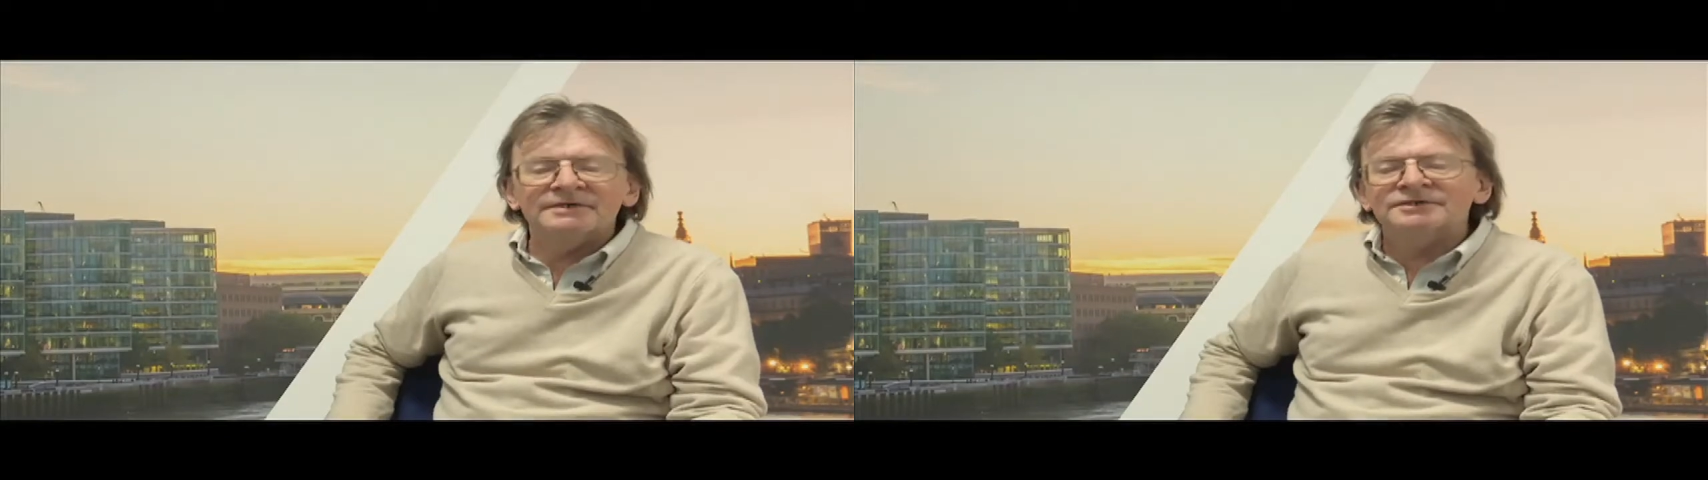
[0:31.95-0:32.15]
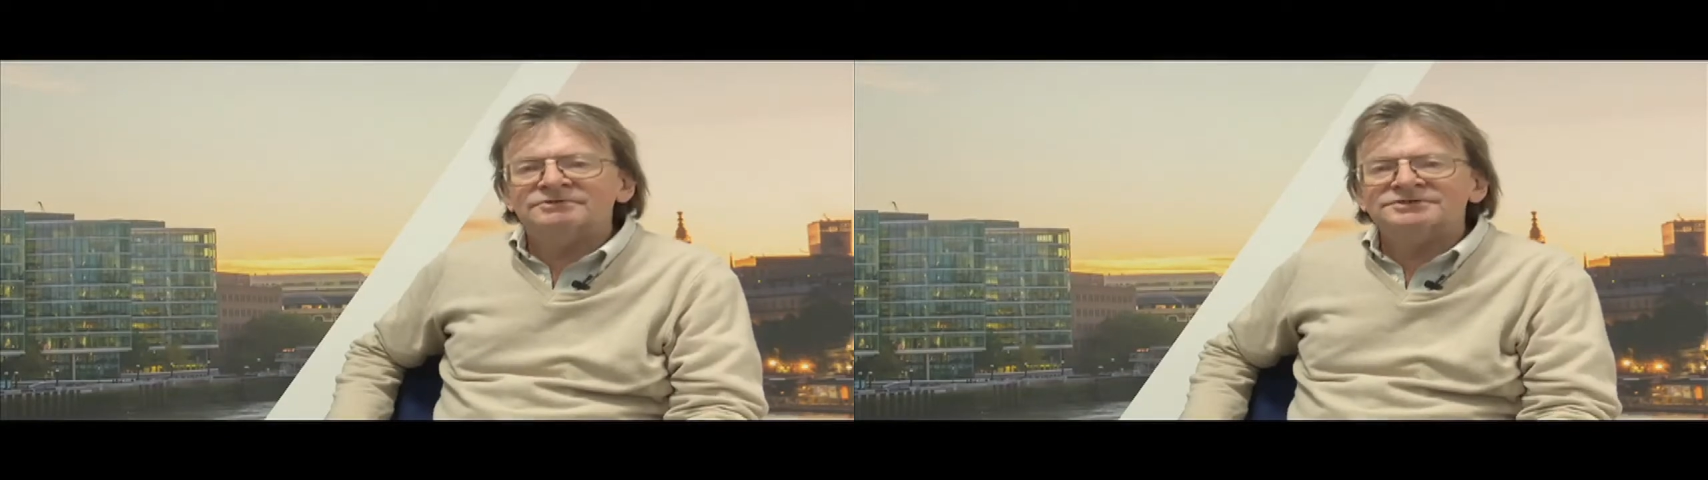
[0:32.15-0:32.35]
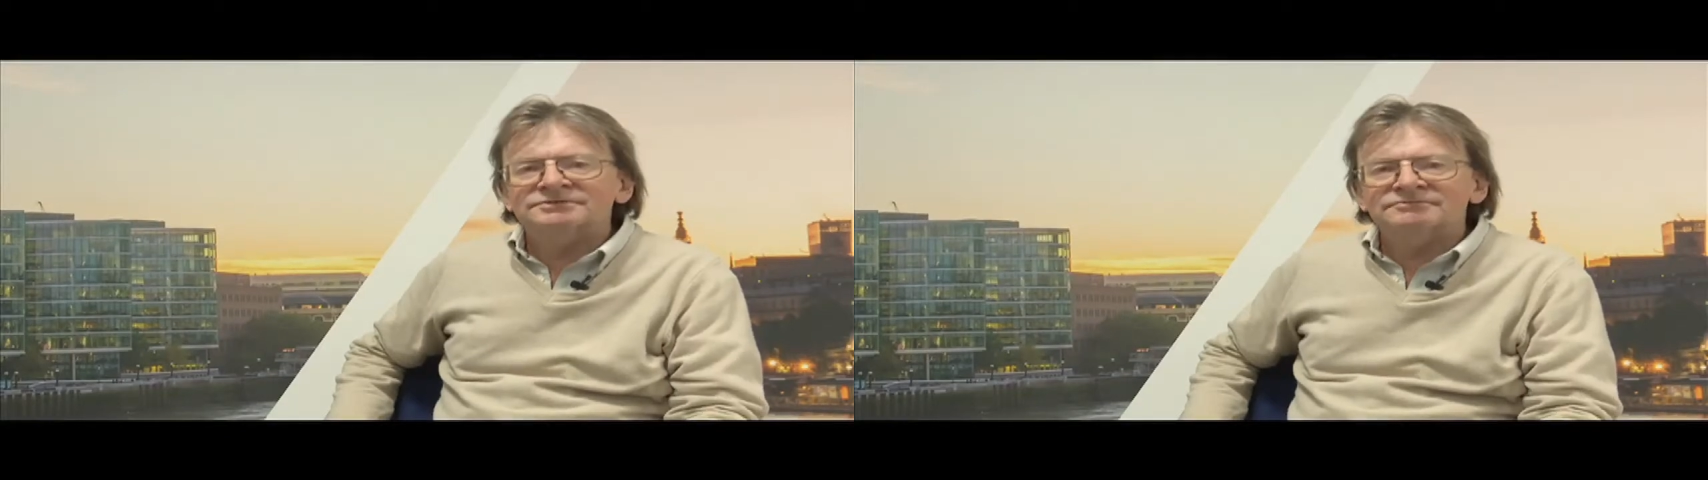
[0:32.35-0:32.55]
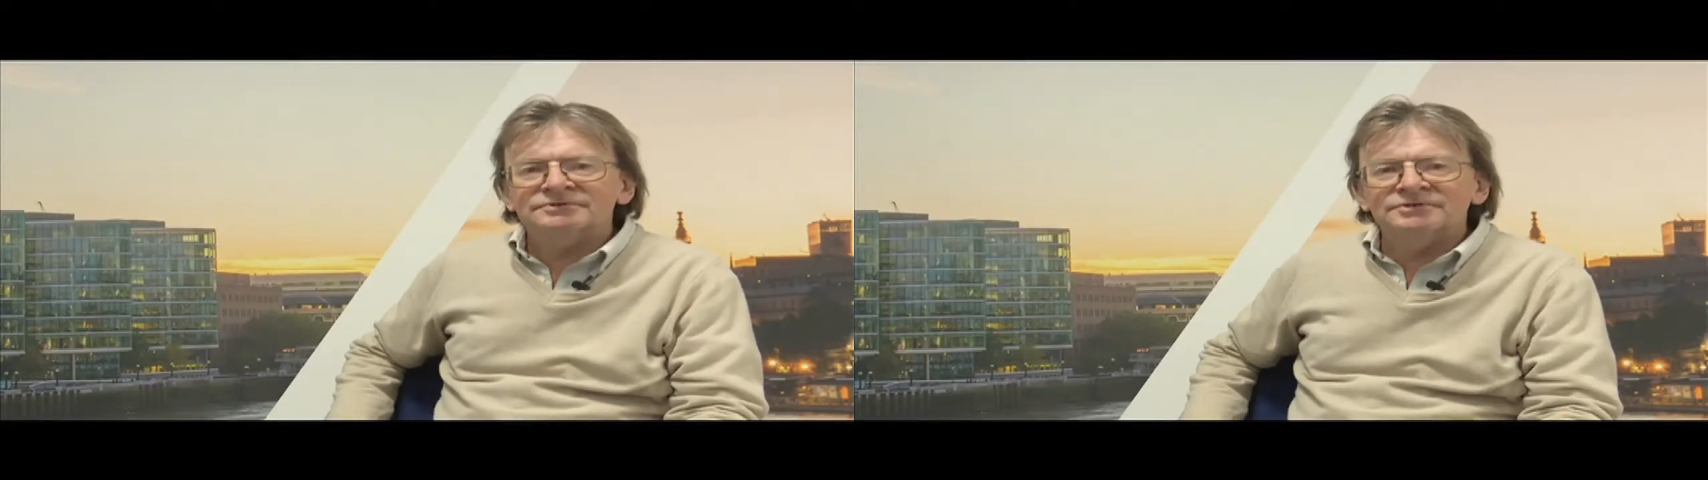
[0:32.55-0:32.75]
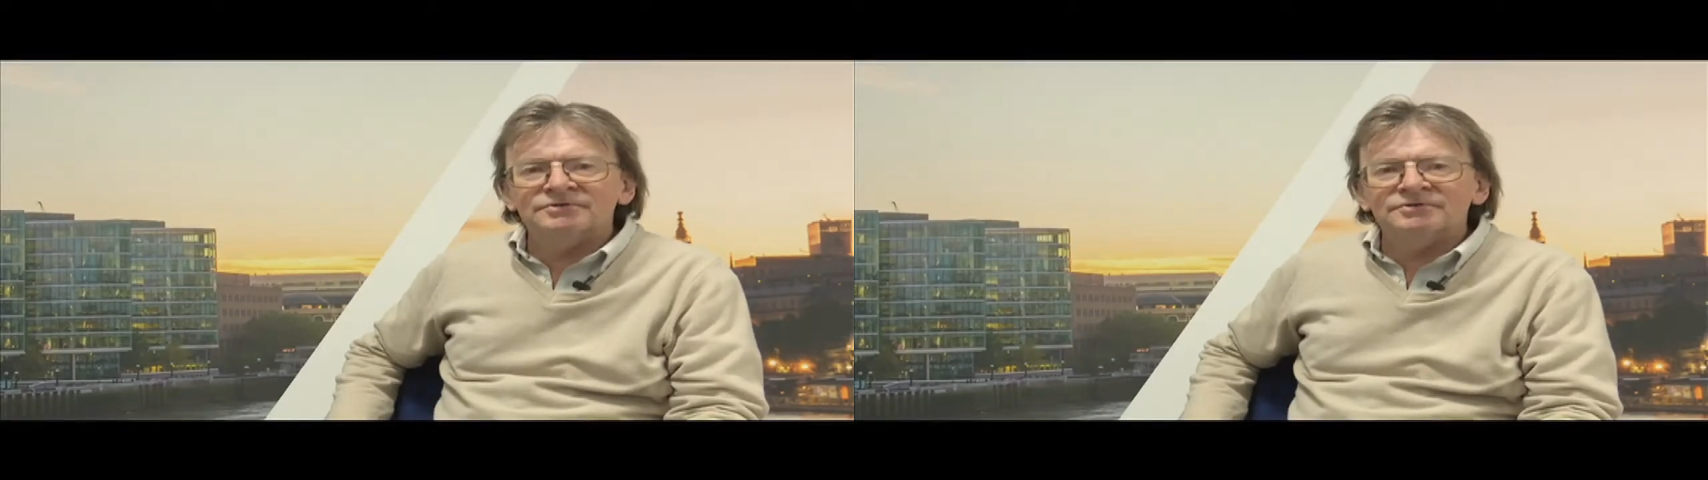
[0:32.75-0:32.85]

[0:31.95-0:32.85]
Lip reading: and the rest of the